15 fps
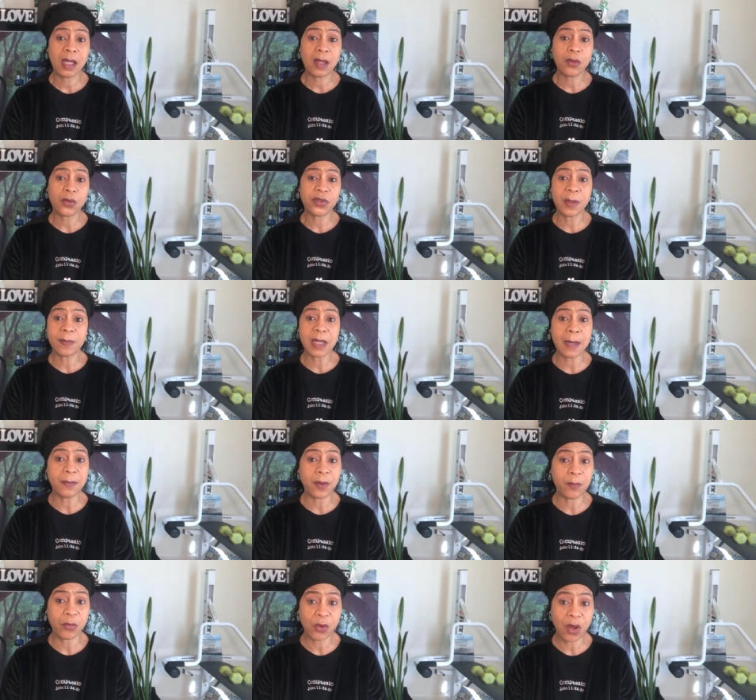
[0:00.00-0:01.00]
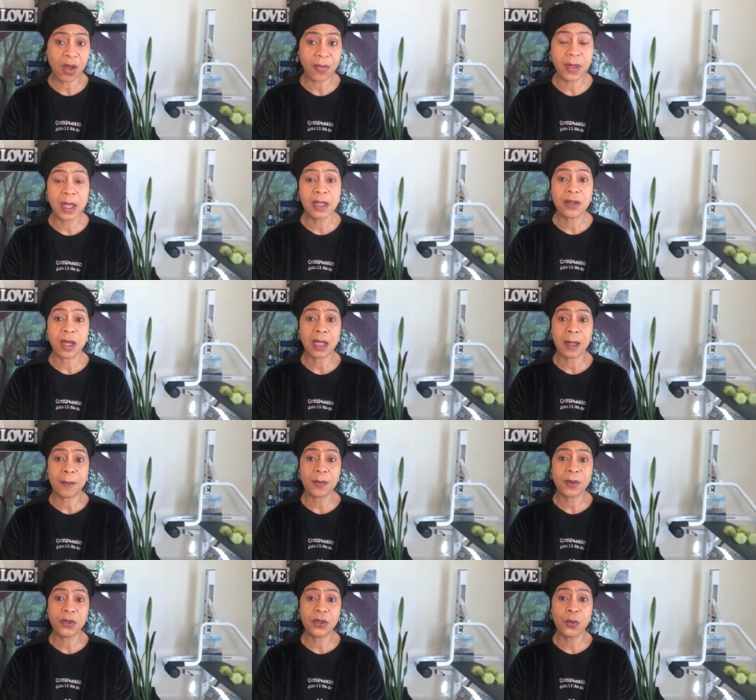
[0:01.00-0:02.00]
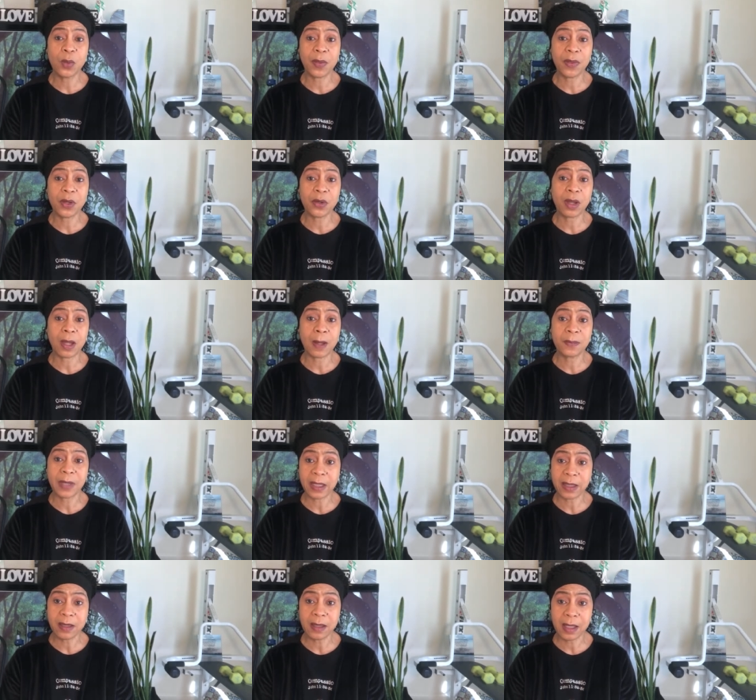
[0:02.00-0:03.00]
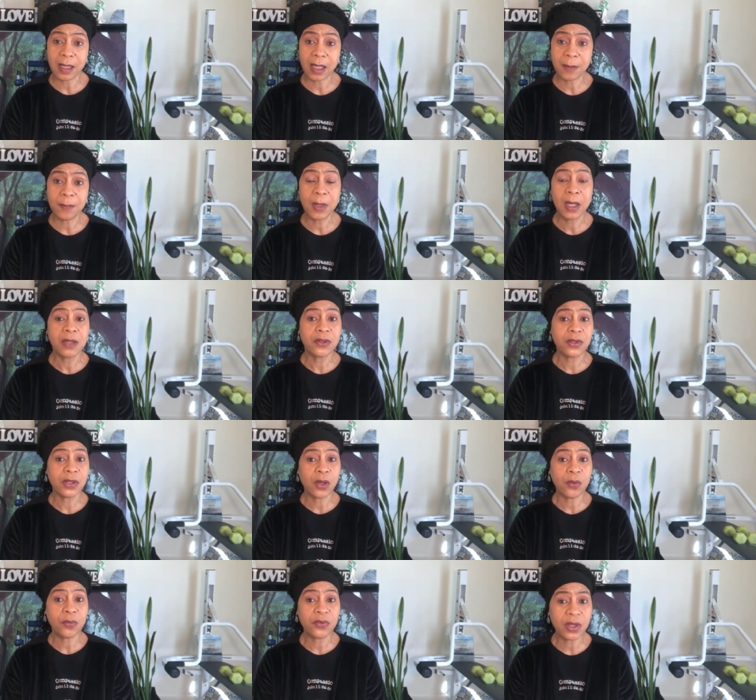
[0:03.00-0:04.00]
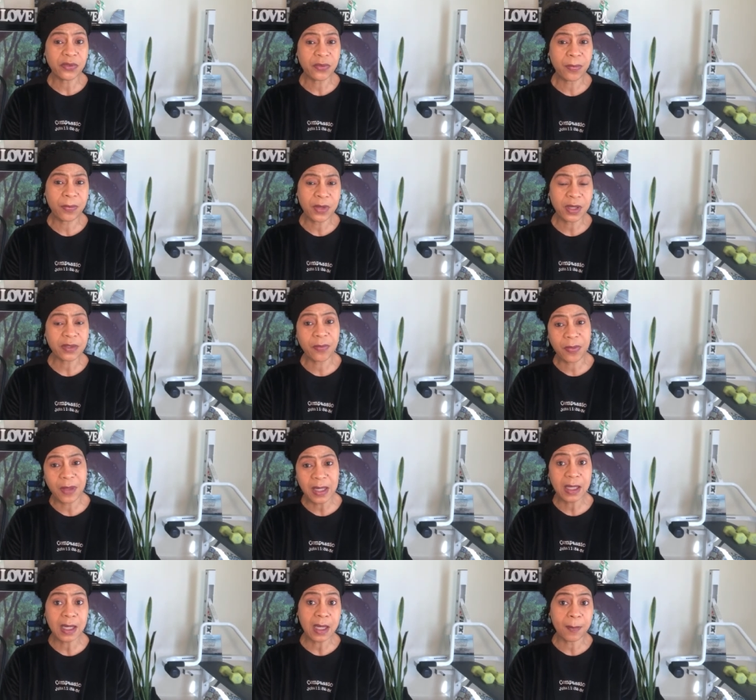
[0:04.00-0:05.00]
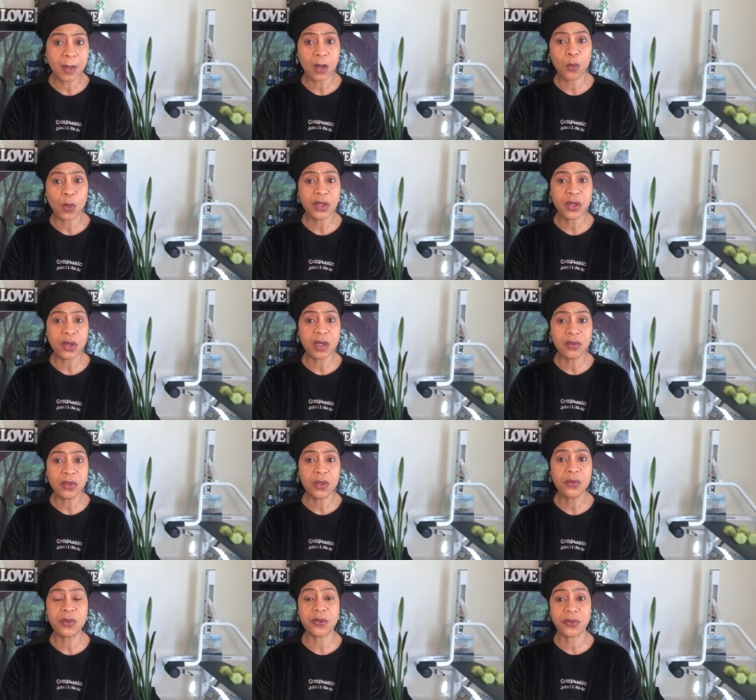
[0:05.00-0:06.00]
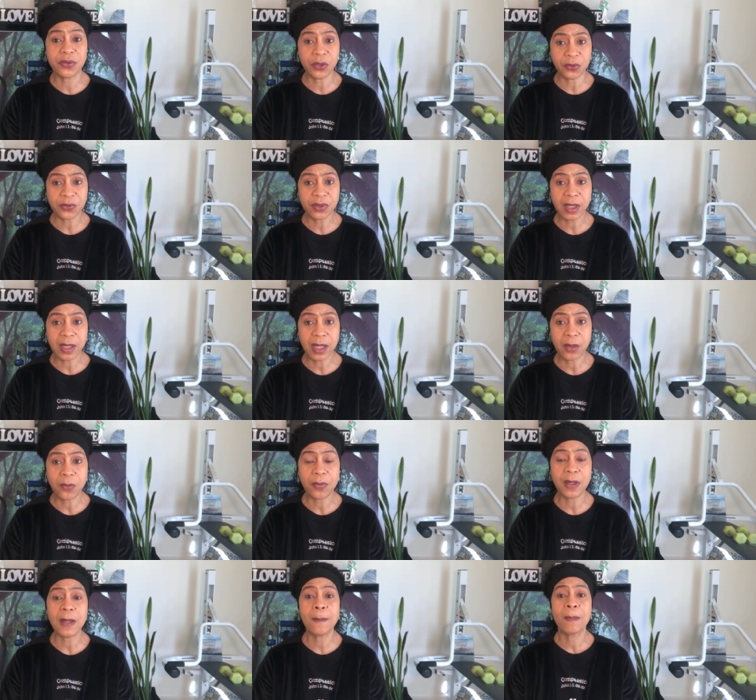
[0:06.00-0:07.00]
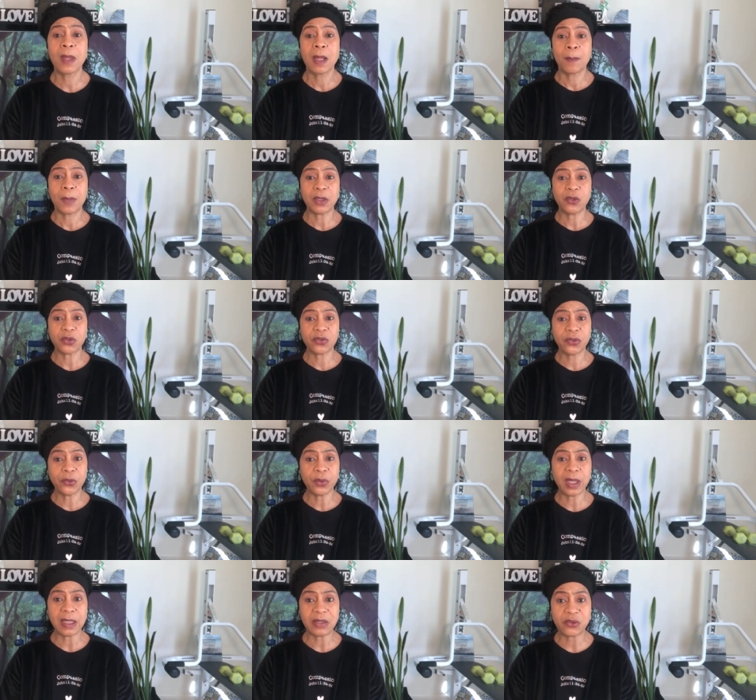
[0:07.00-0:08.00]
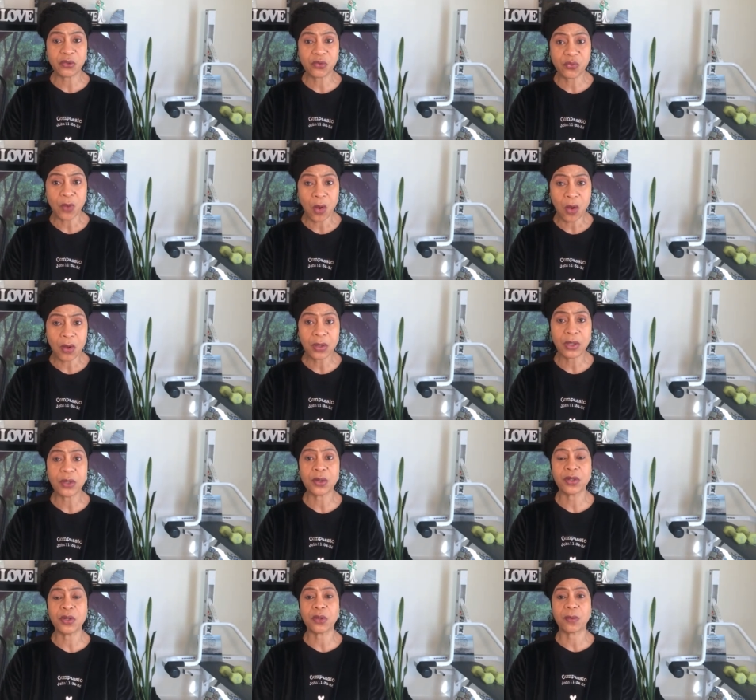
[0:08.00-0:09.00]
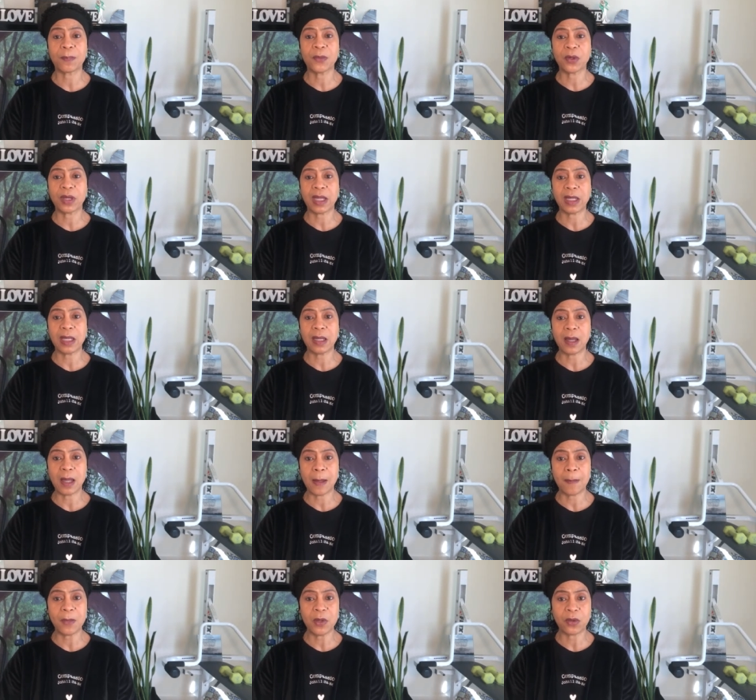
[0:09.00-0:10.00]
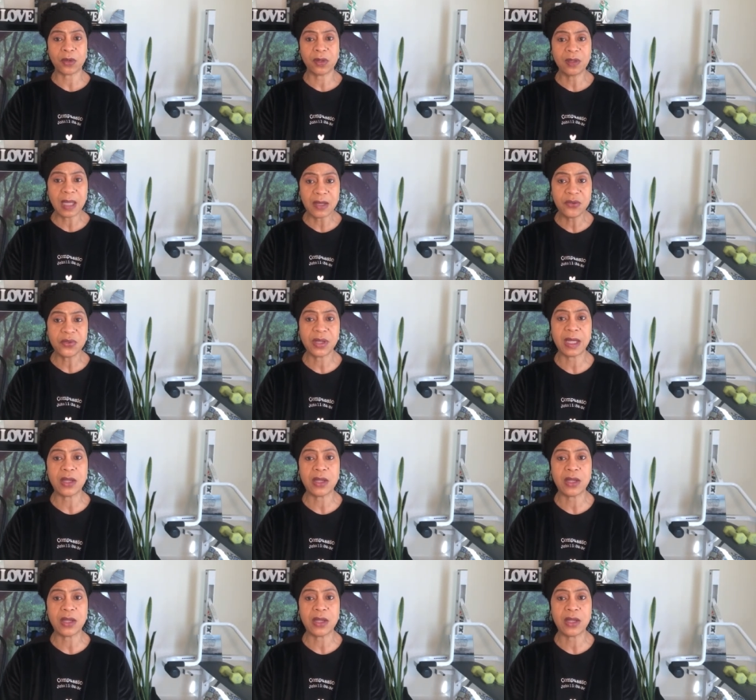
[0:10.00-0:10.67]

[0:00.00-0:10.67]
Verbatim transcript: or some type of broth to what they're taking in. So just thinking about what you can do to still stay healthy, but you're still getting stronger. You're getting, you're cleansing,